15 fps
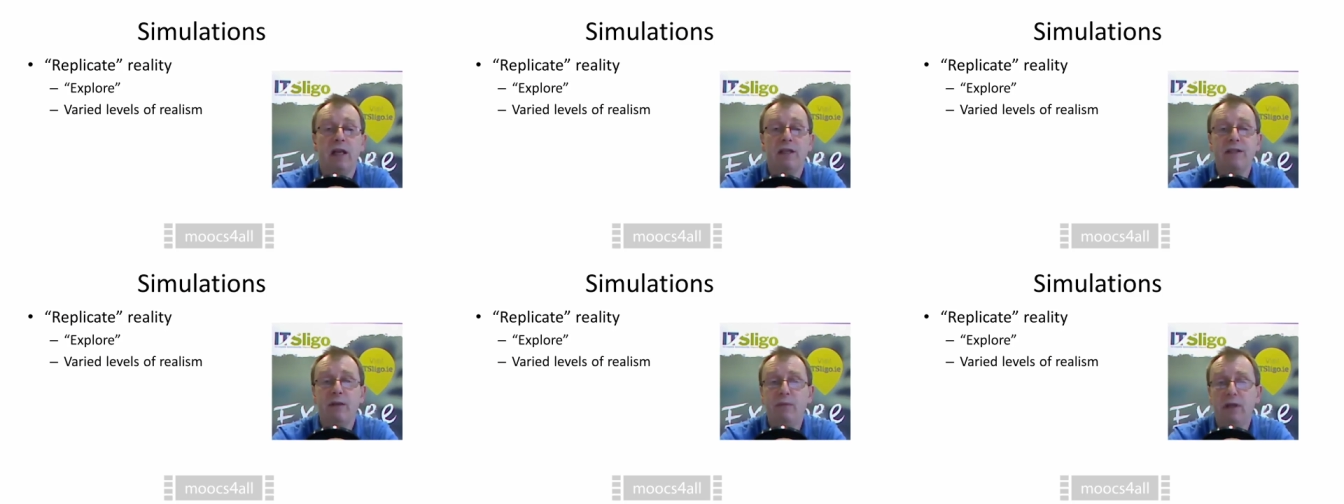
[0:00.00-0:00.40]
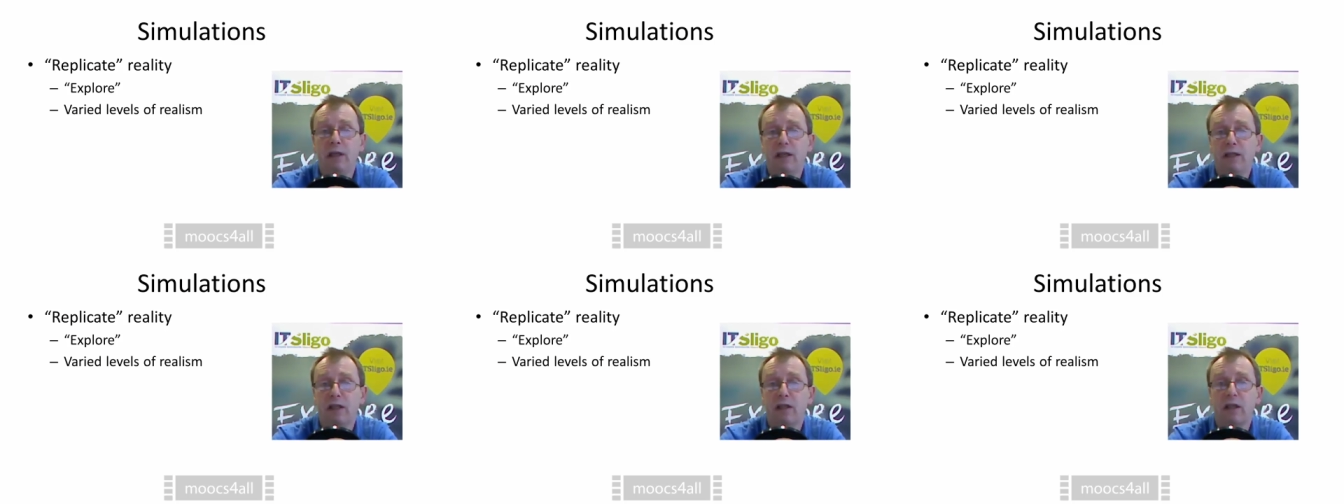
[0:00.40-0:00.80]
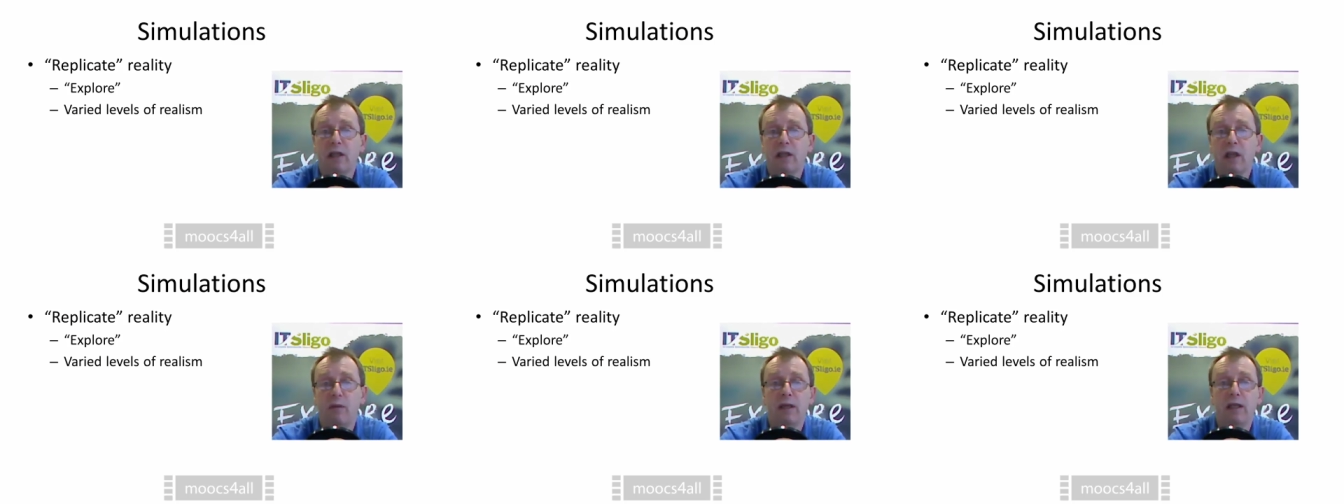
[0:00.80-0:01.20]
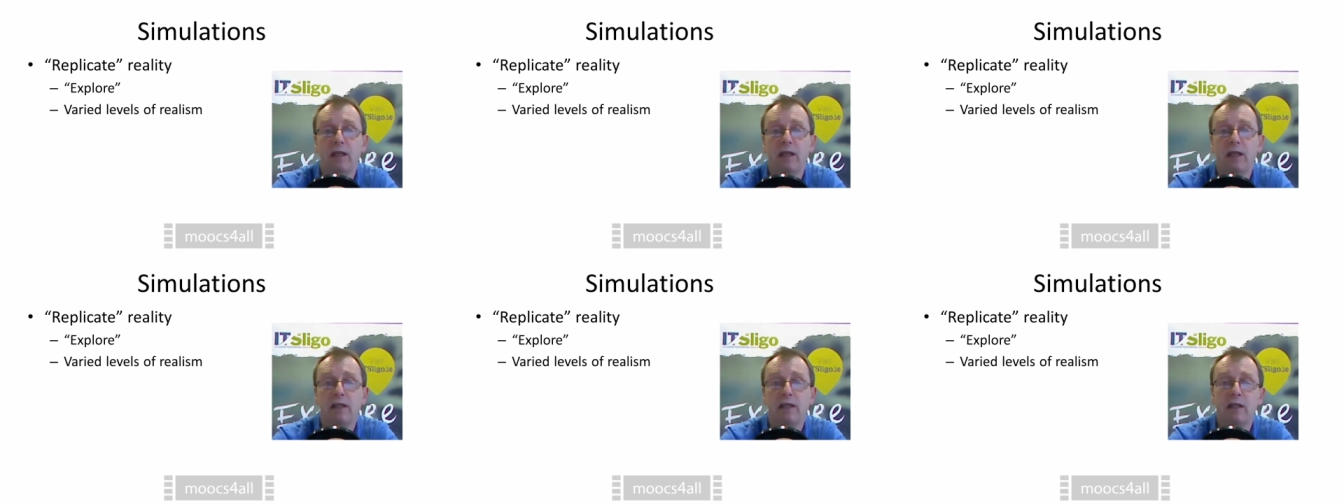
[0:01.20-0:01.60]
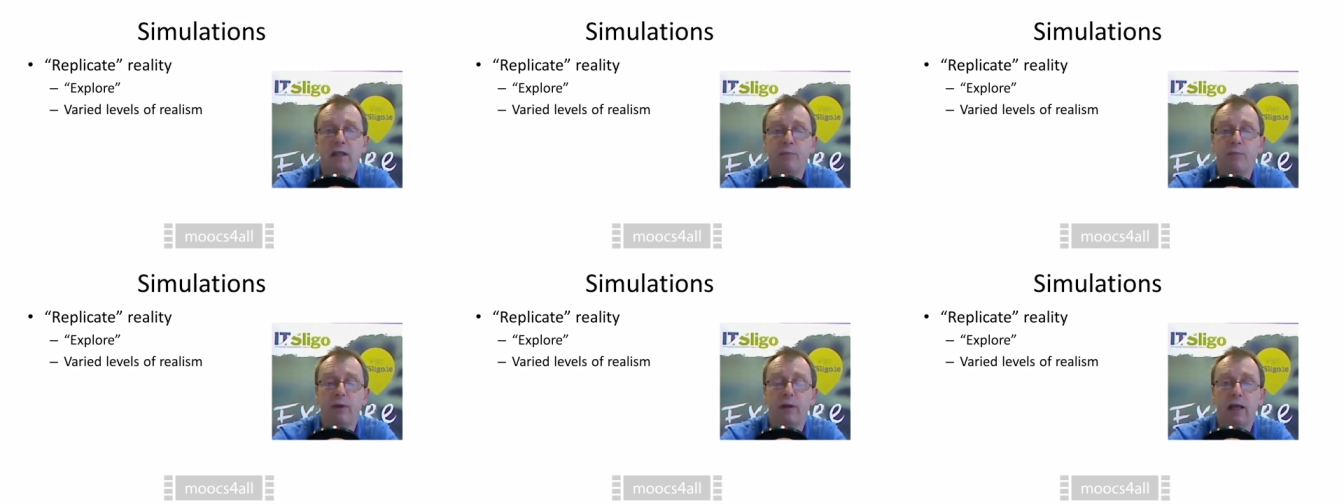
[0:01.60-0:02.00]
A simulation can be as
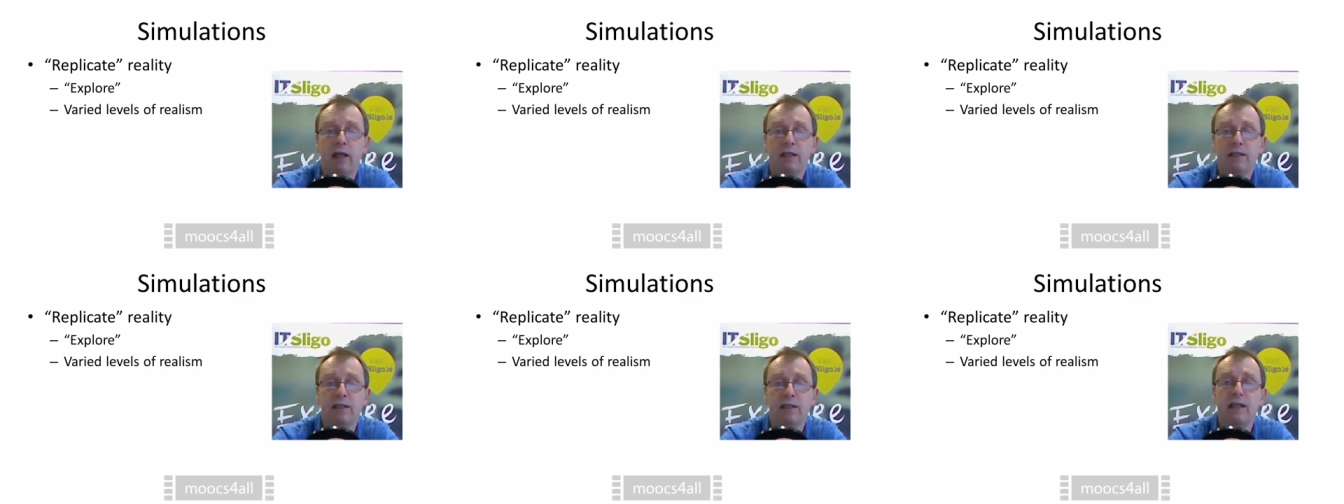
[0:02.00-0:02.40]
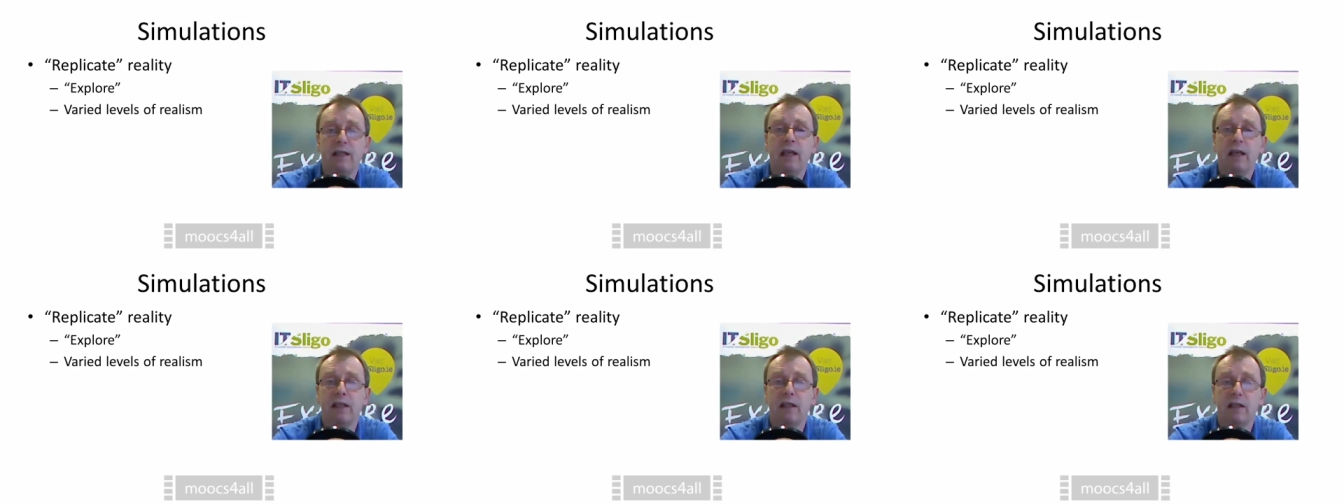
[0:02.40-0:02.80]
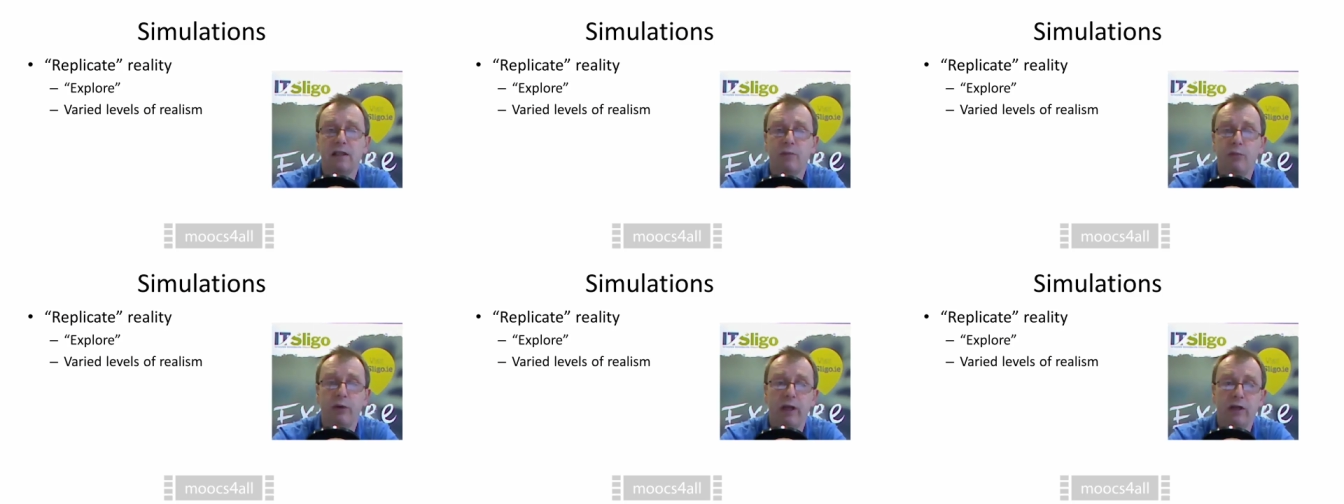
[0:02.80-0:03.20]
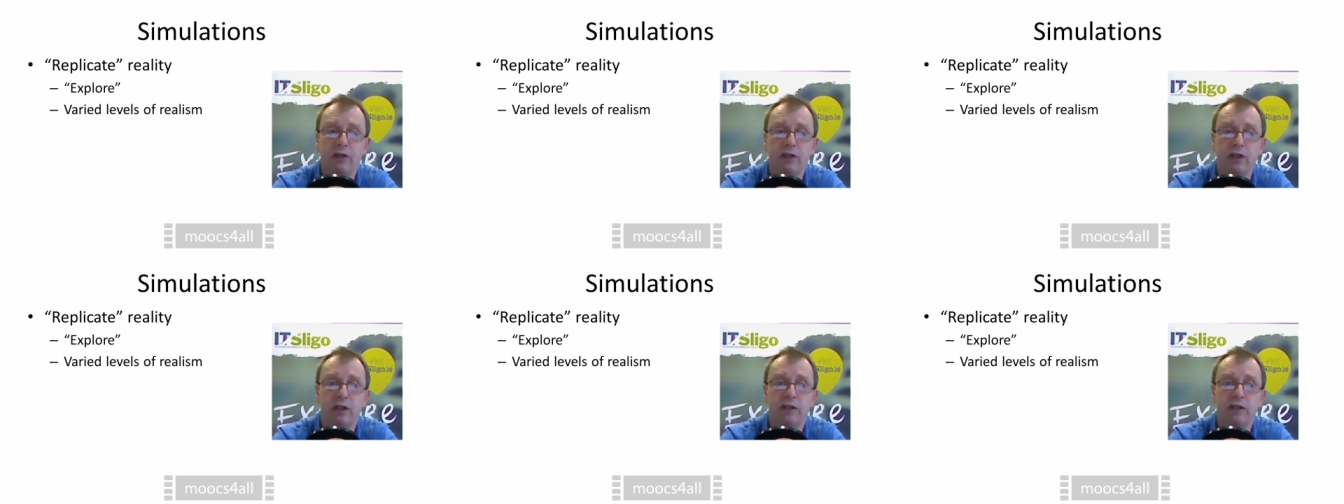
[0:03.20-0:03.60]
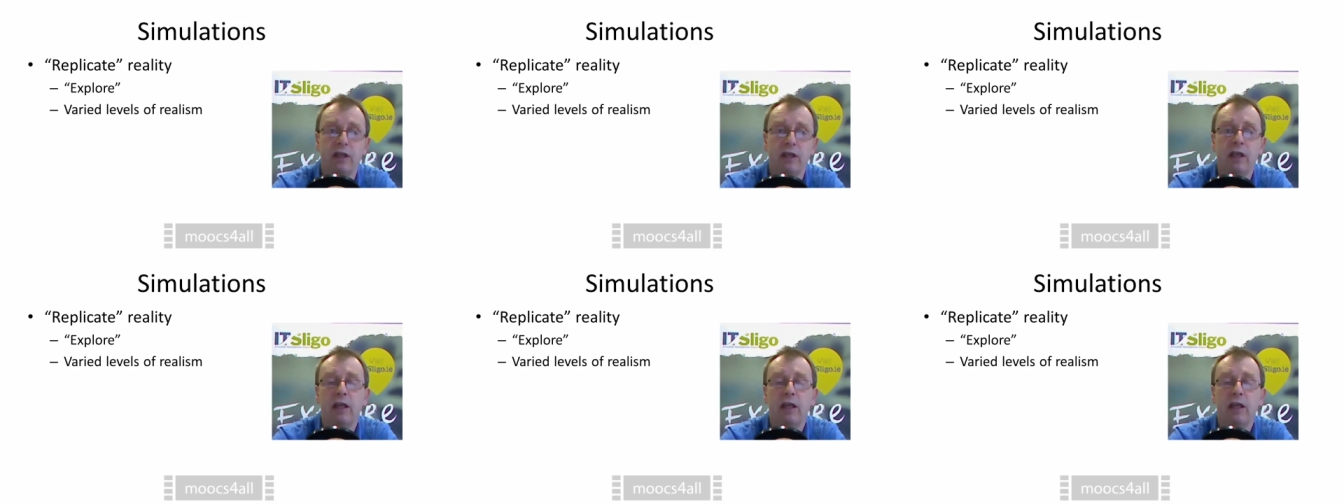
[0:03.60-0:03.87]
simple as an Excel spreadsheet